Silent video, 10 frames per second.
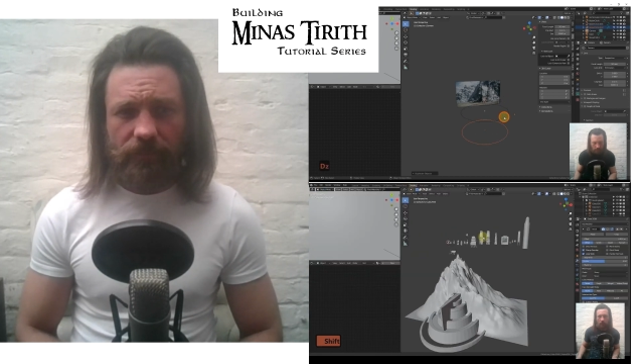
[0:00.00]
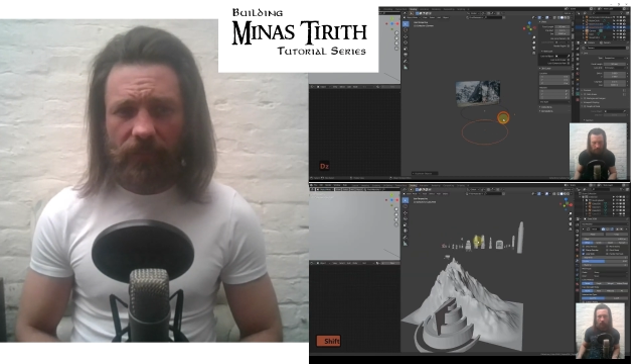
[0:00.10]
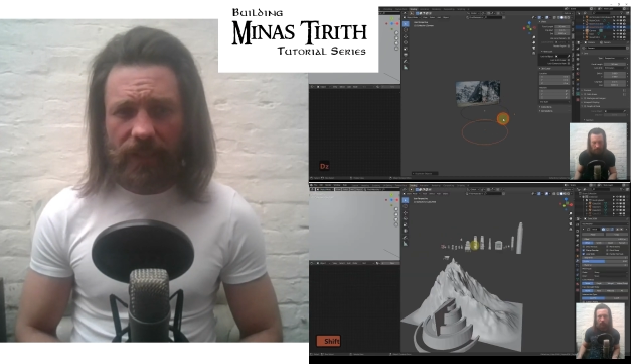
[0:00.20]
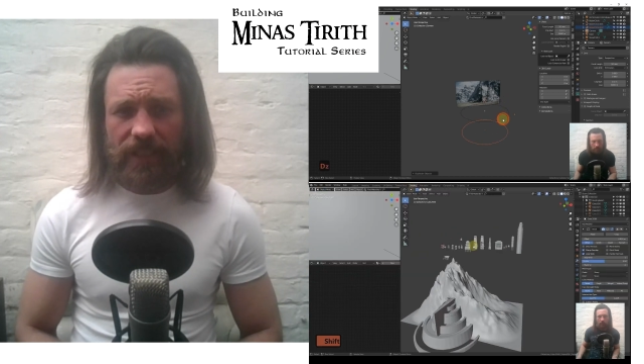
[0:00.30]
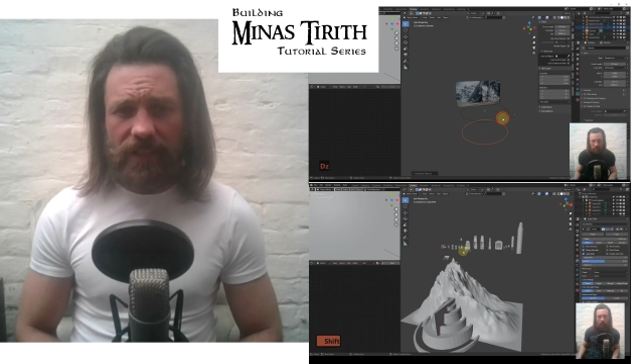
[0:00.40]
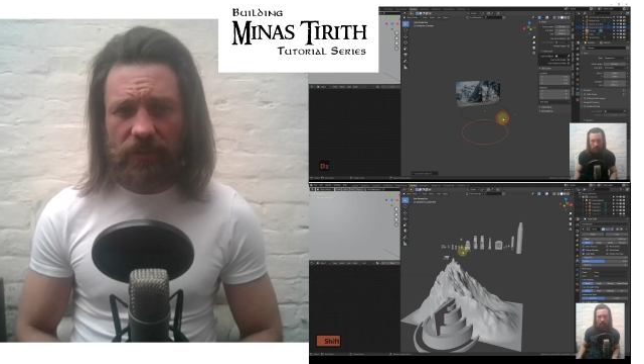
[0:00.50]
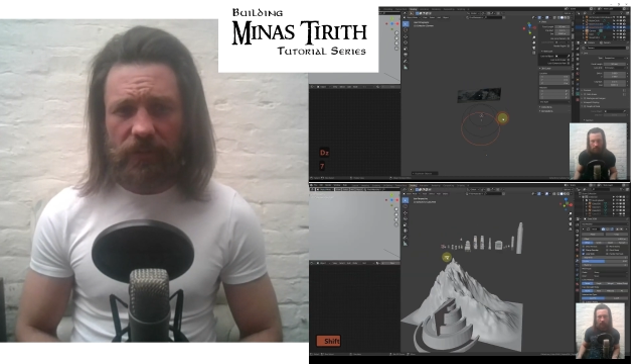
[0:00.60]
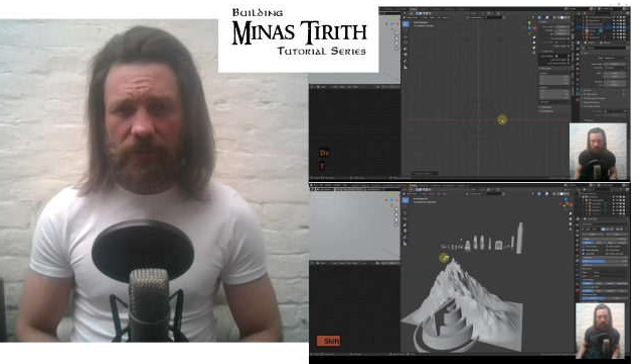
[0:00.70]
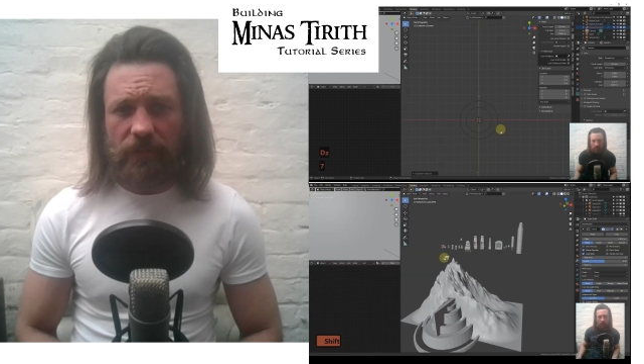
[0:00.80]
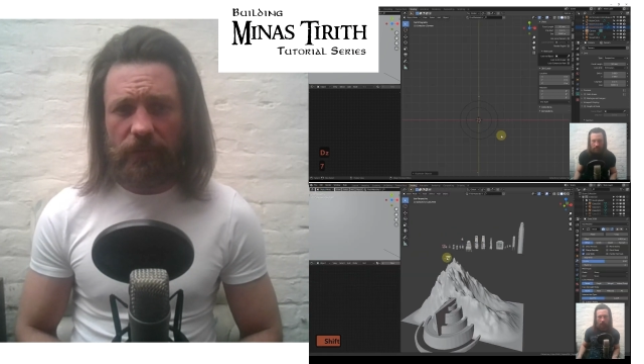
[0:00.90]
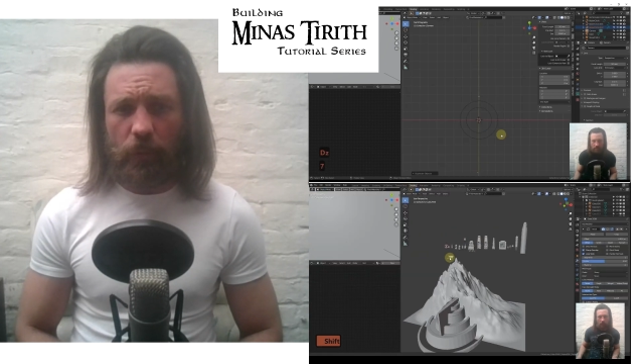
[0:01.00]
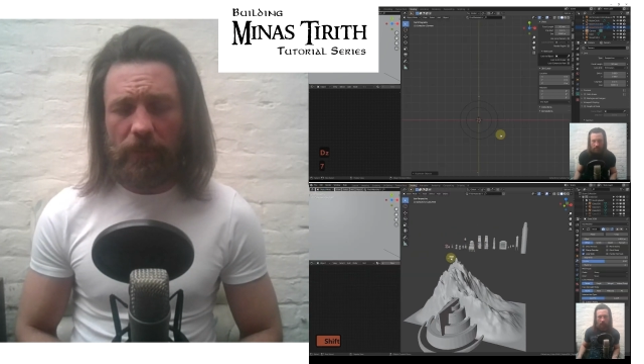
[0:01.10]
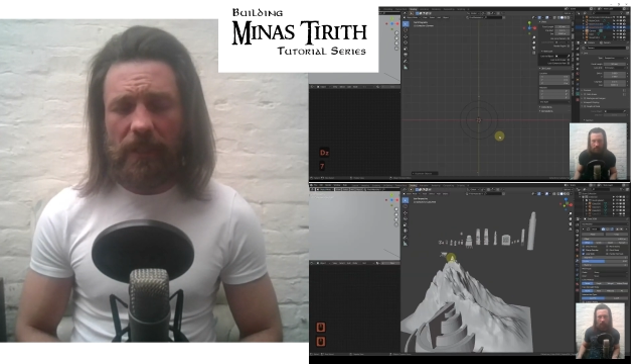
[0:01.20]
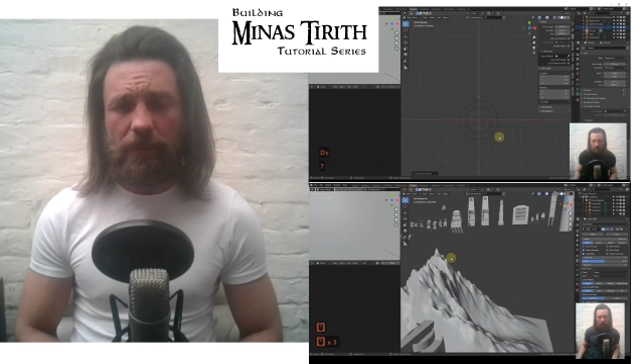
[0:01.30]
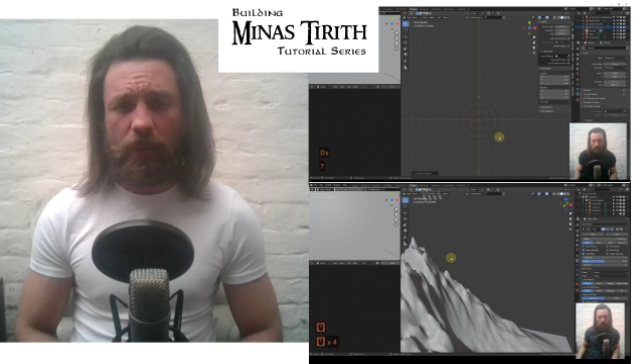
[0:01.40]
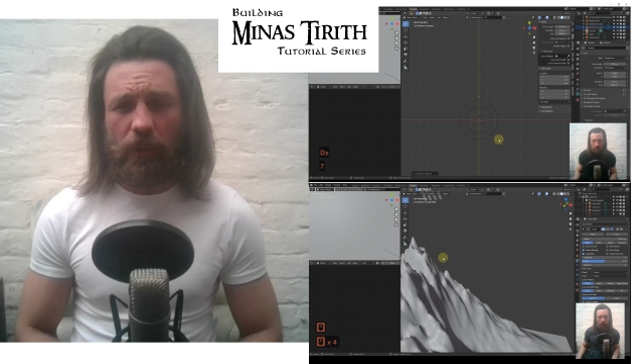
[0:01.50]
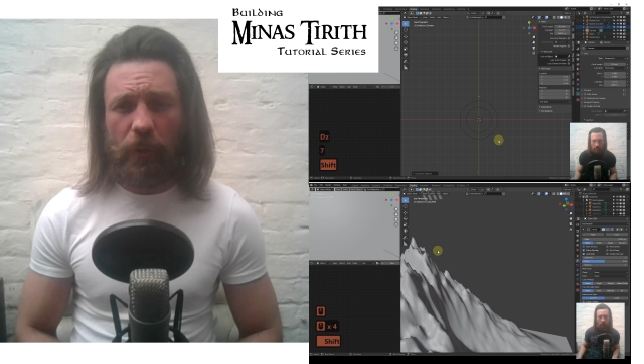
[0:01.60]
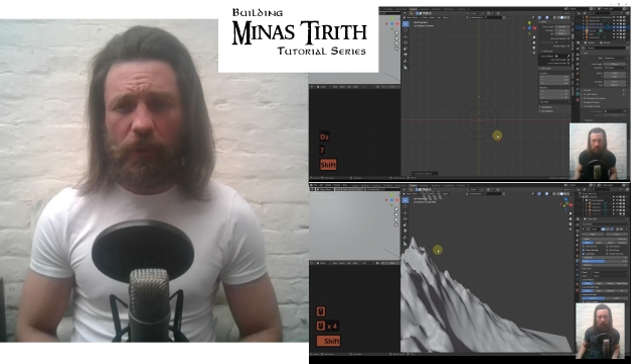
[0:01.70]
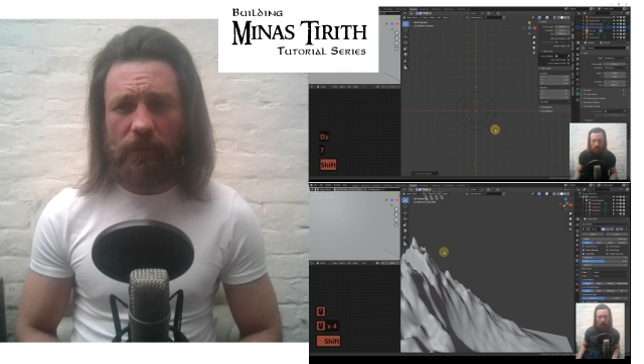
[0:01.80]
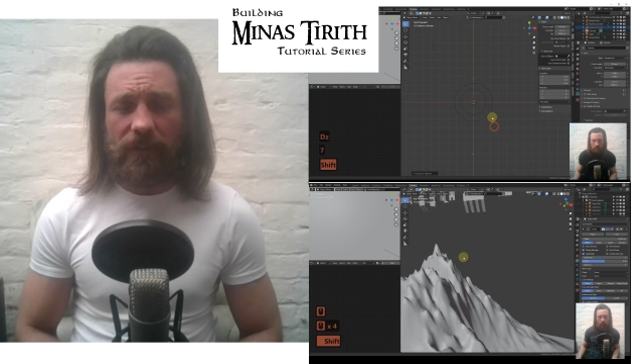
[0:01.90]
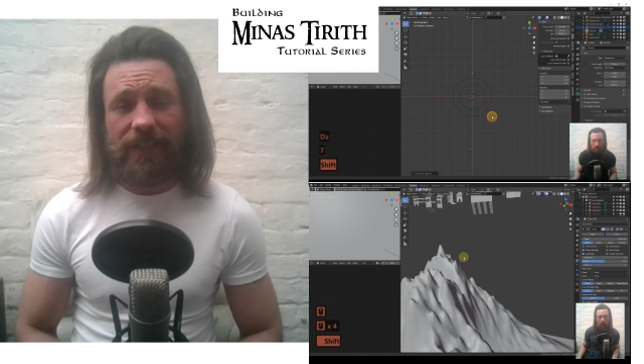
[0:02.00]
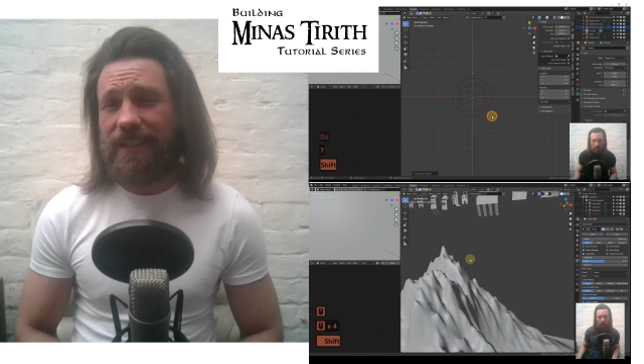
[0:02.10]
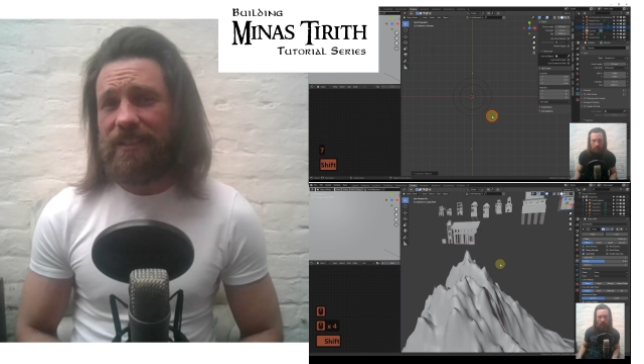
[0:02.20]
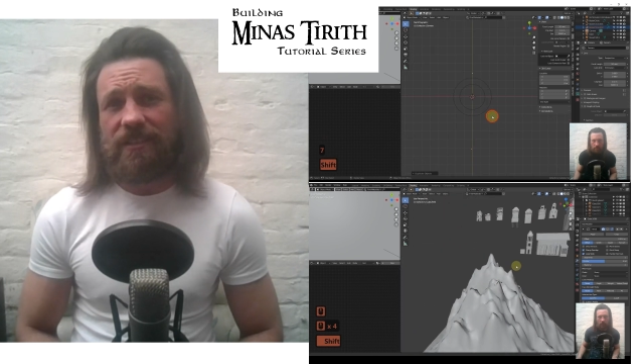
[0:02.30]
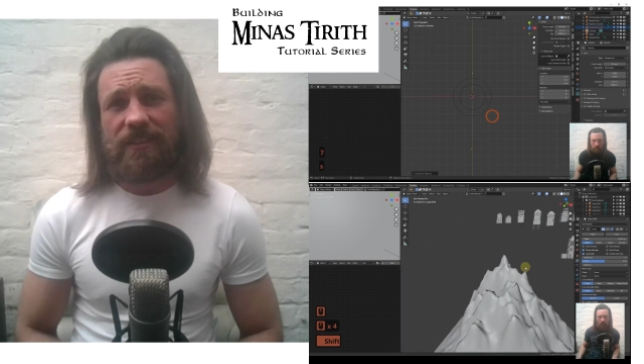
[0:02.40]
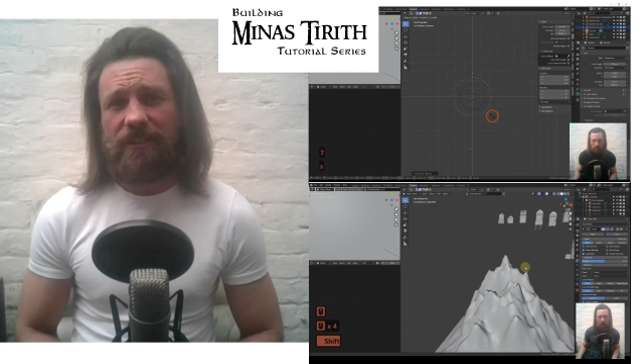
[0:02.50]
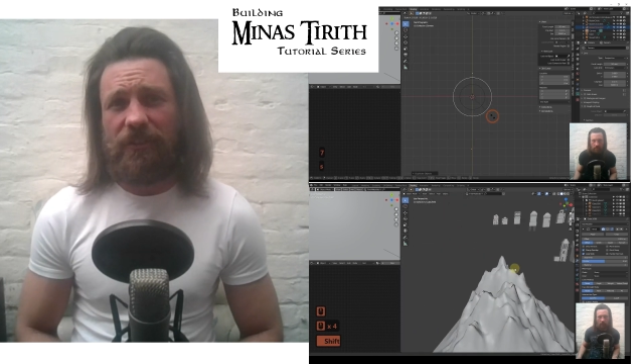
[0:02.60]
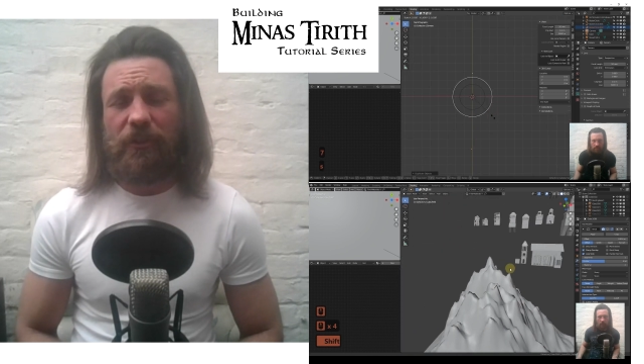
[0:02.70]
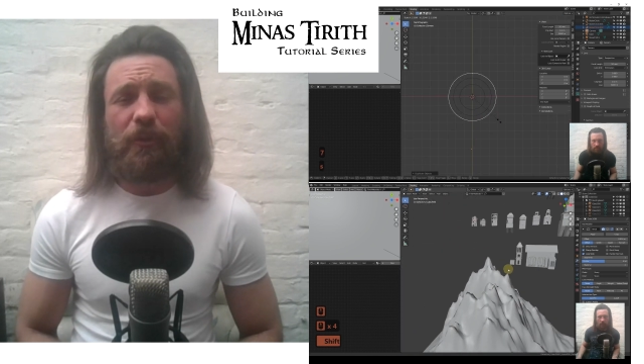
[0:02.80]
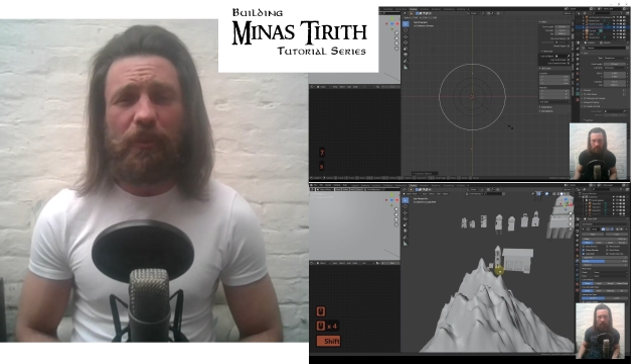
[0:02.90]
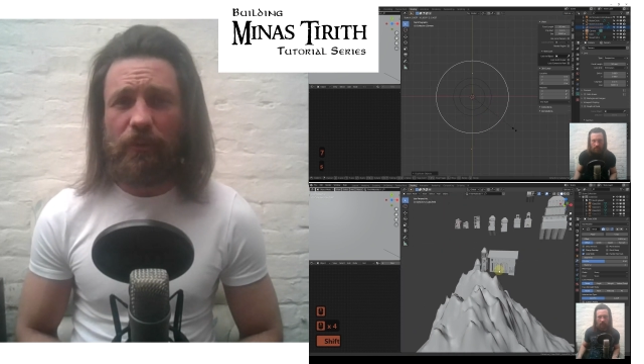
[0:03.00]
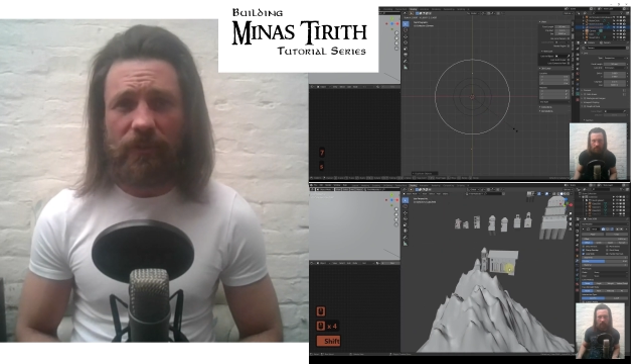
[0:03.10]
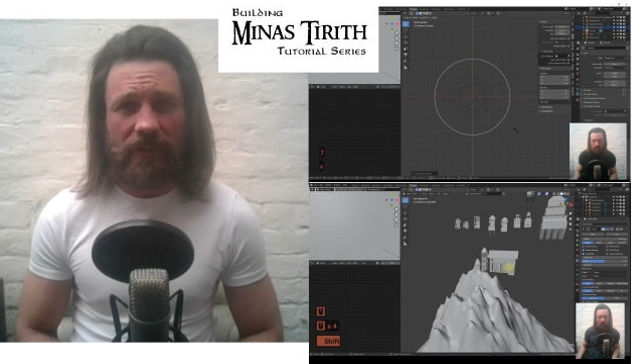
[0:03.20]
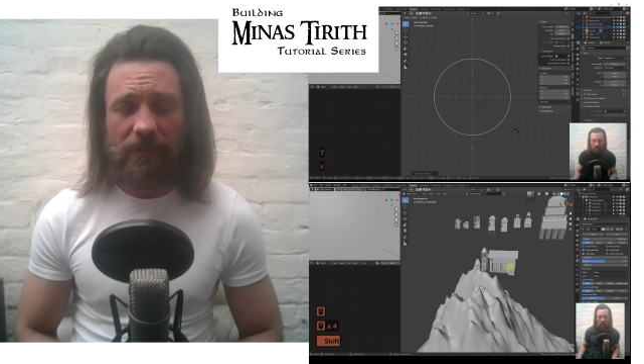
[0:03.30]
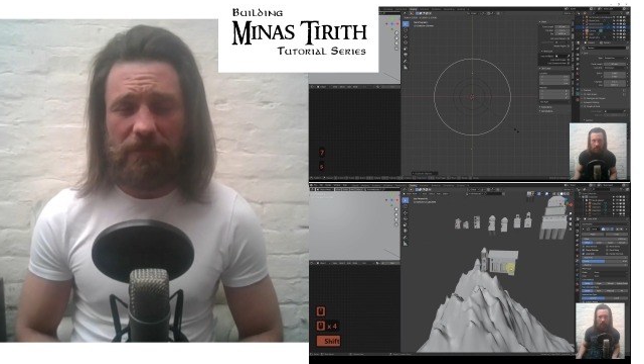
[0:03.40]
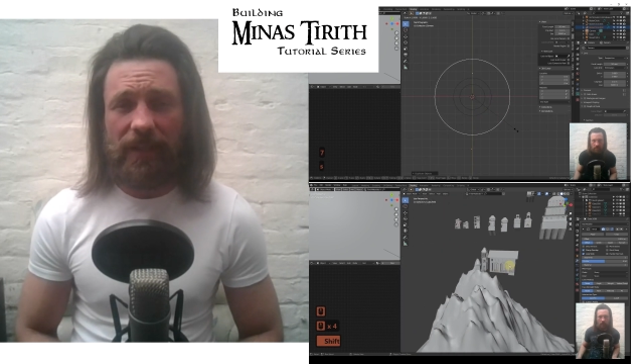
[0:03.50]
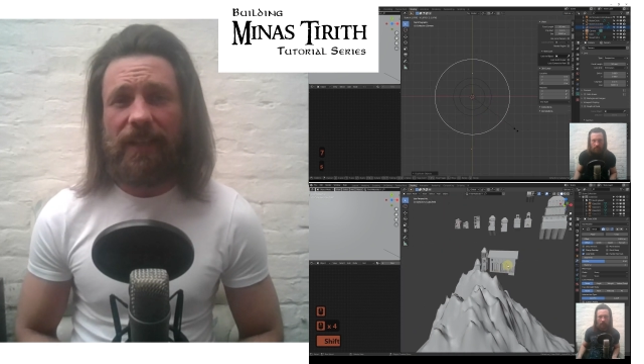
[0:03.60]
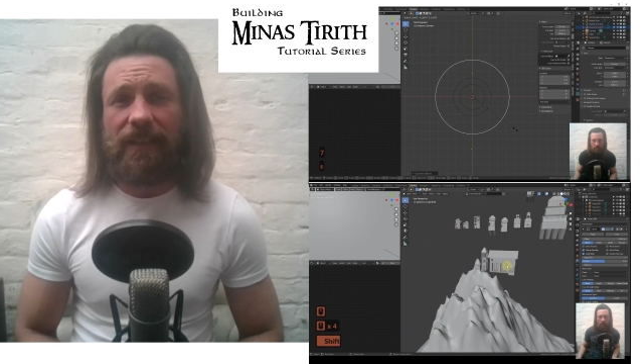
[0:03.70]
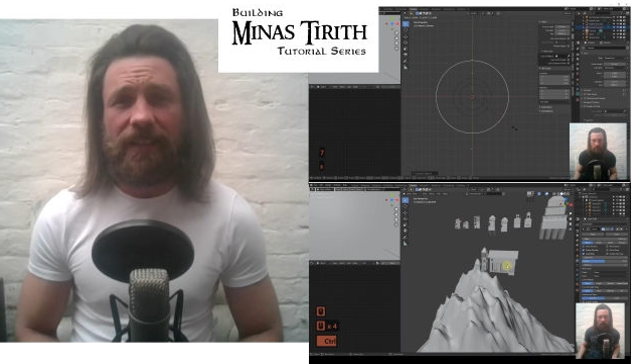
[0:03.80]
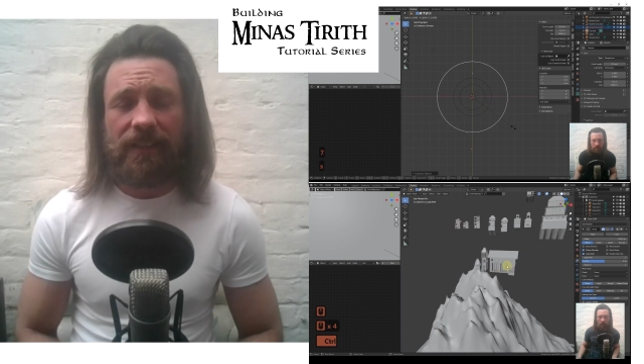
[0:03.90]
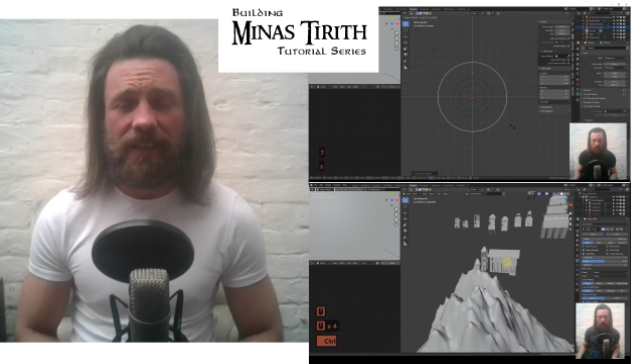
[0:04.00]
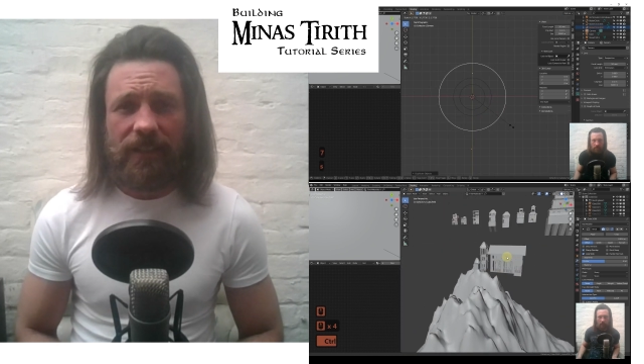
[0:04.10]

is for people who've at least used Blender